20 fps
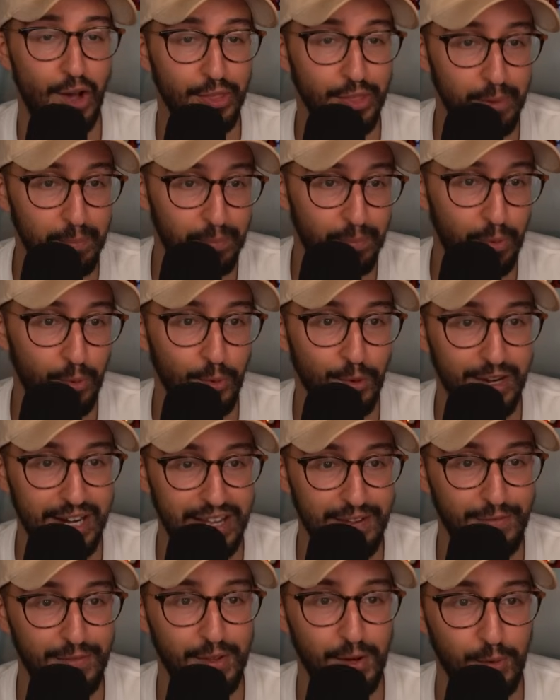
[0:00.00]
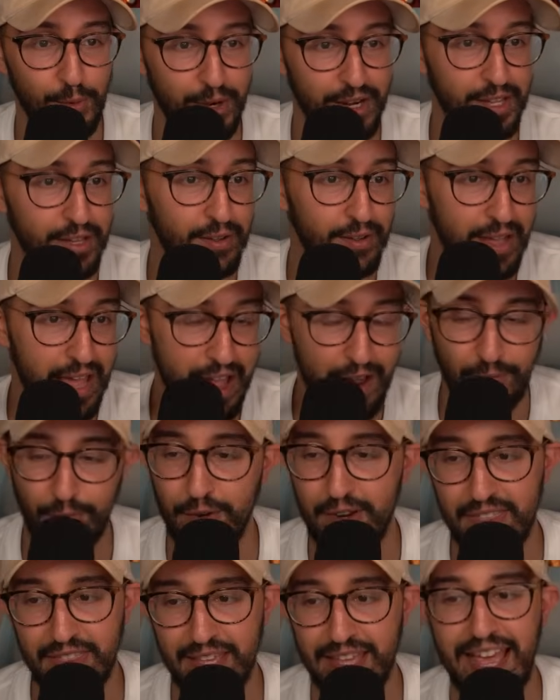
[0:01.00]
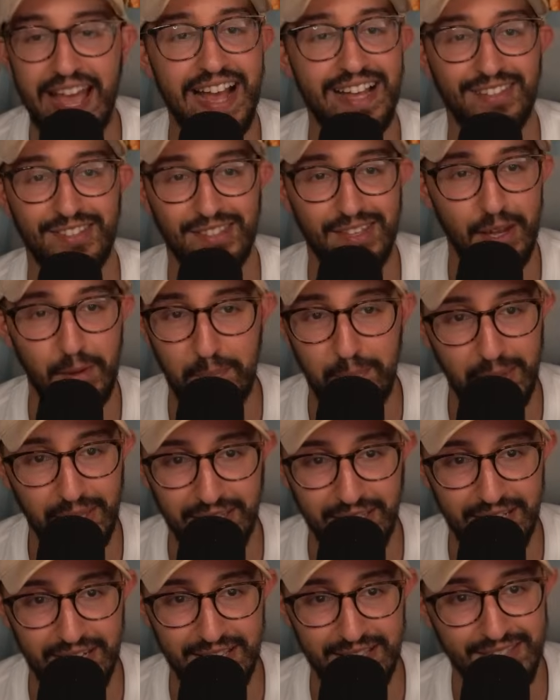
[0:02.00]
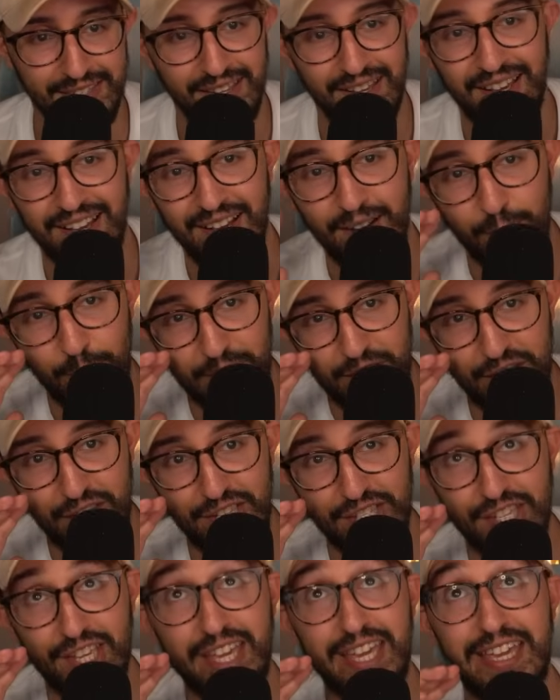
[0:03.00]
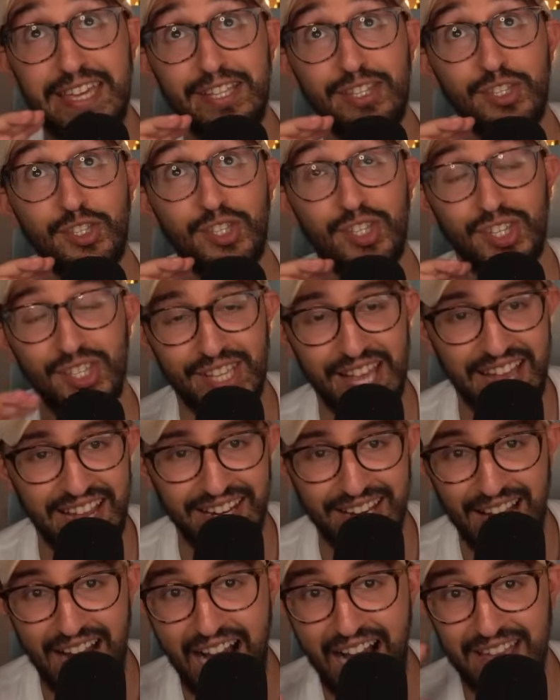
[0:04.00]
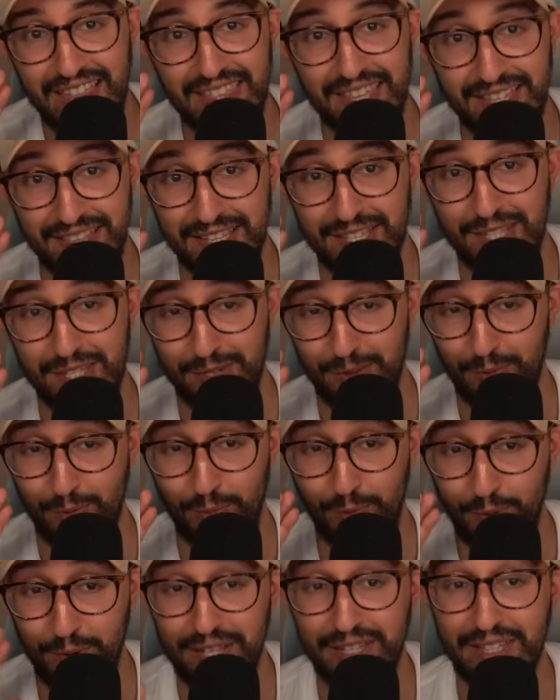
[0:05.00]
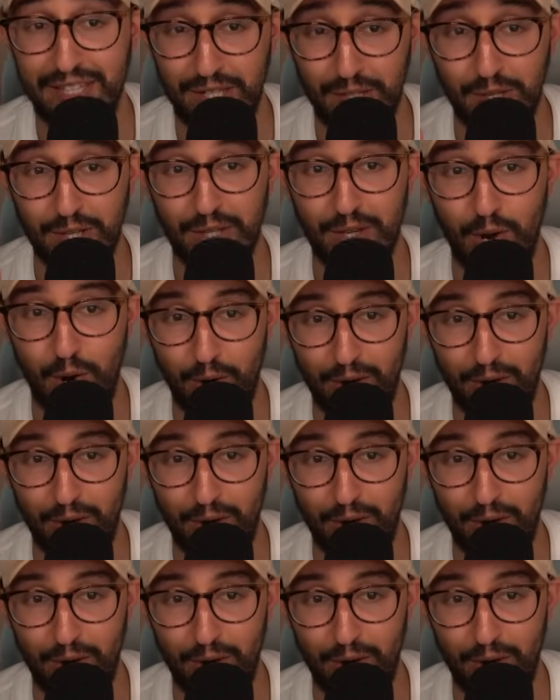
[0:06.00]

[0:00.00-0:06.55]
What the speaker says: on the board if they're running everything has abilities, which is insane. I think this is a really good